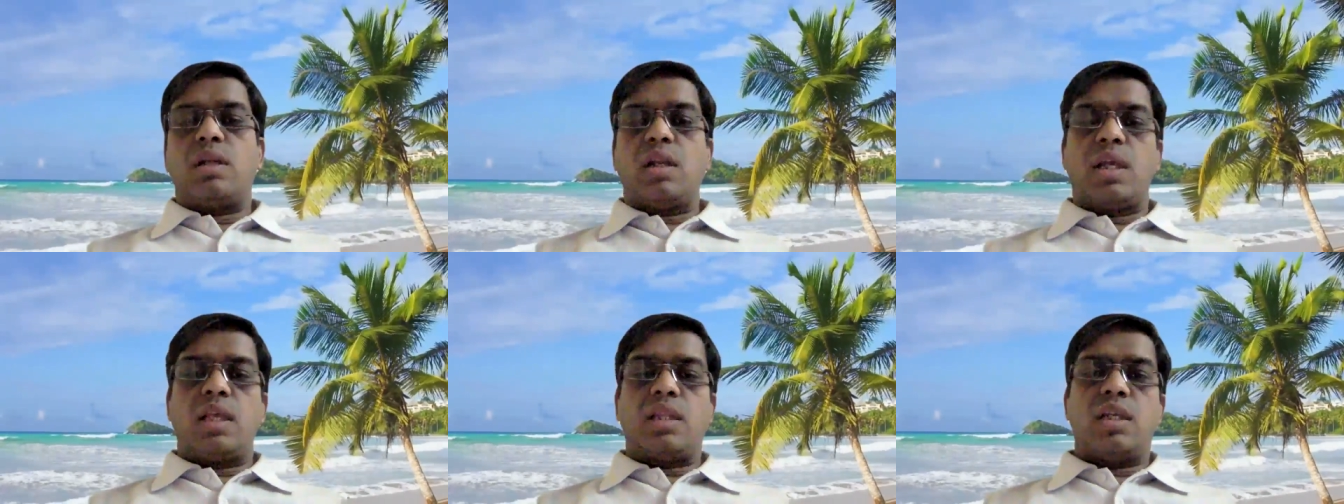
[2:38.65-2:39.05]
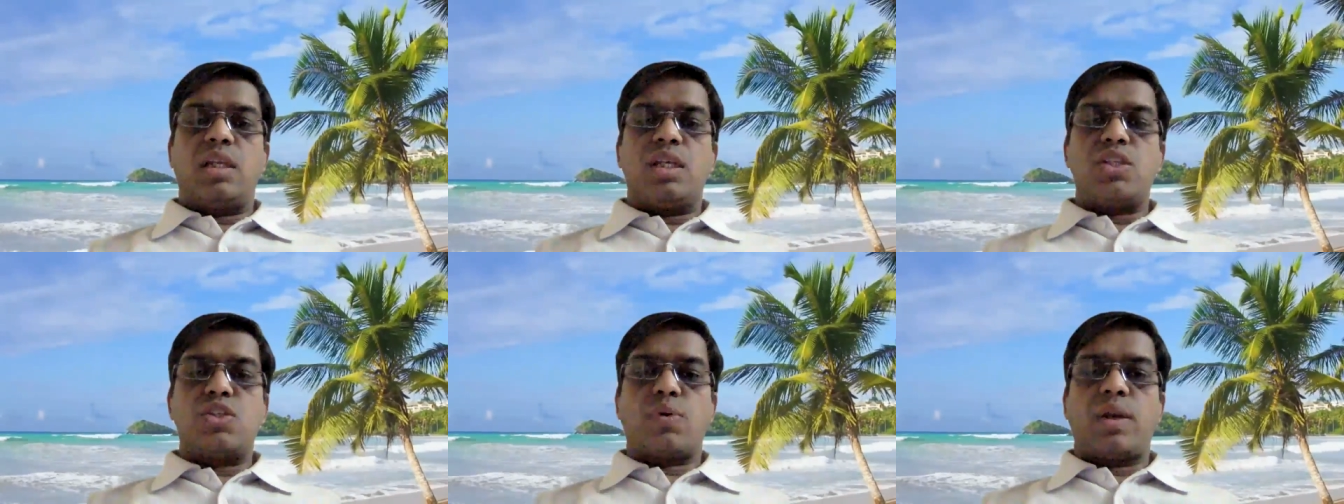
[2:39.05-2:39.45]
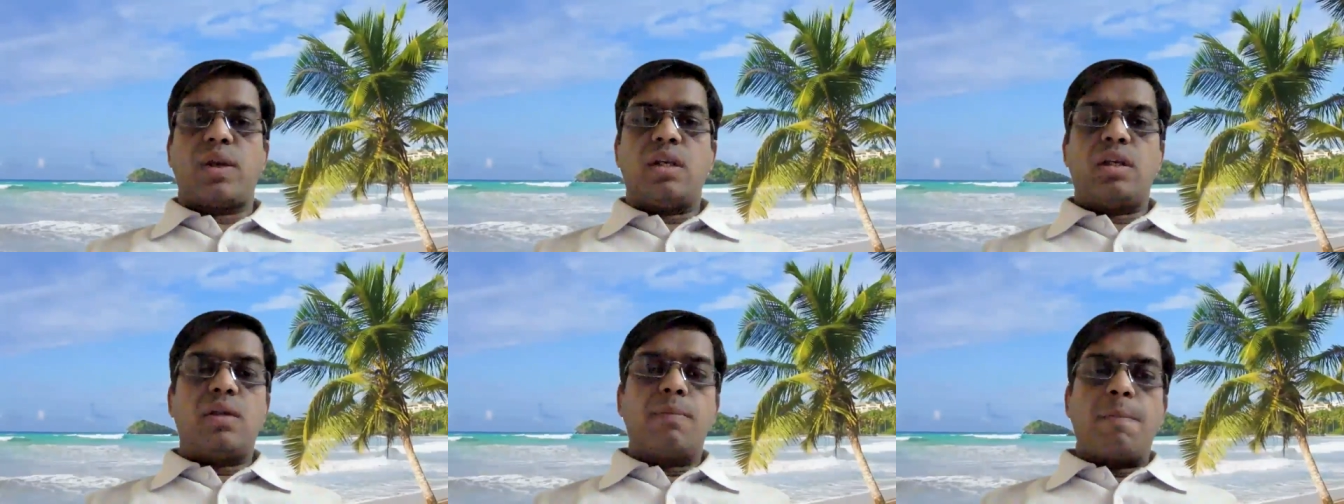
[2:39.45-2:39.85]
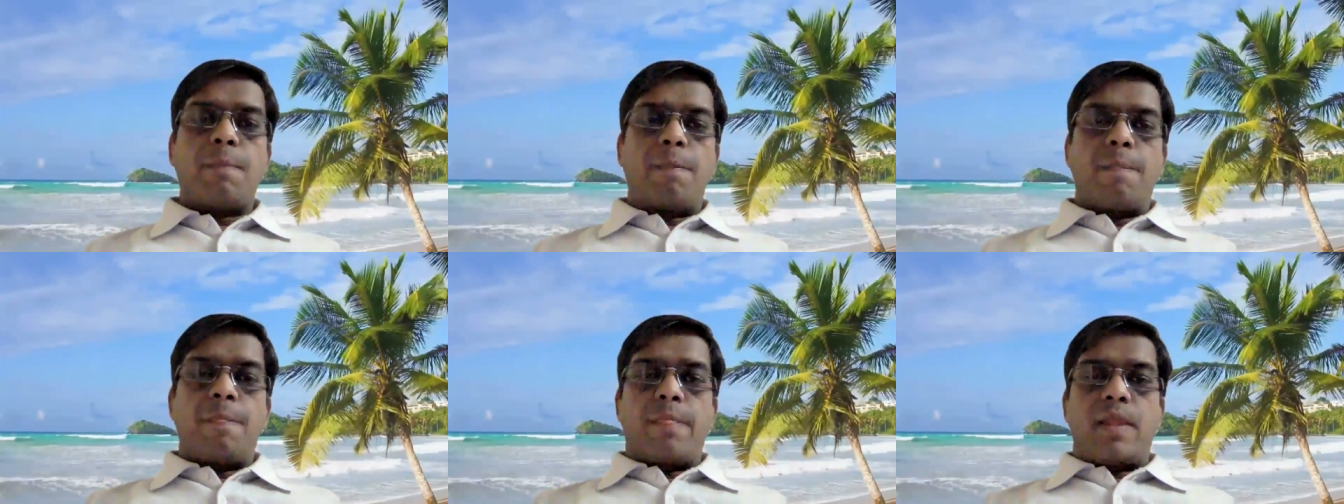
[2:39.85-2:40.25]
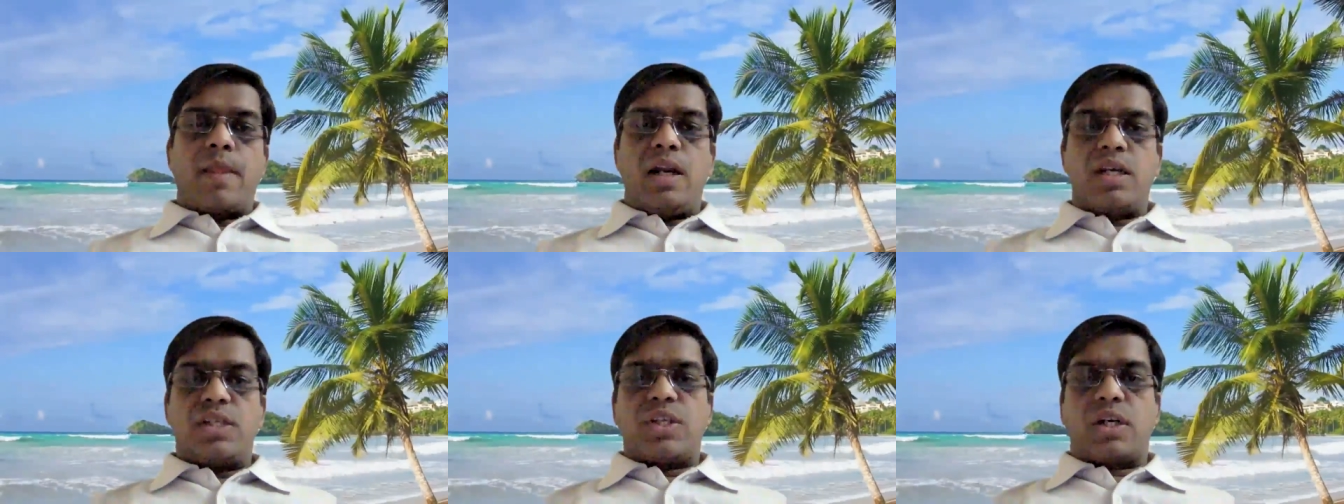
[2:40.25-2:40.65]
like the knee joint,
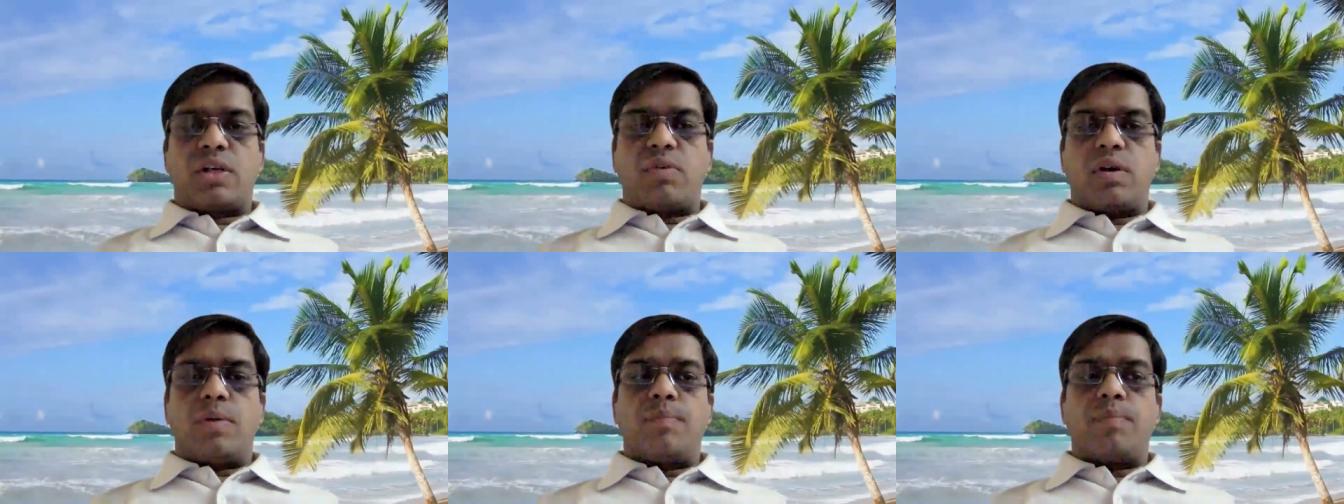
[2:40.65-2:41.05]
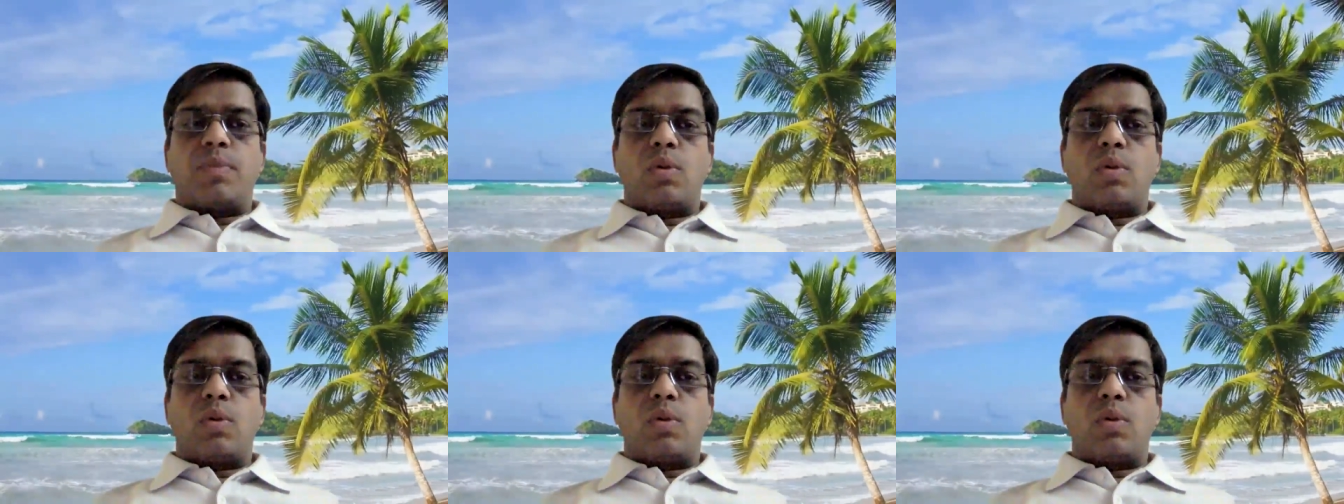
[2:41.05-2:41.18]
etc.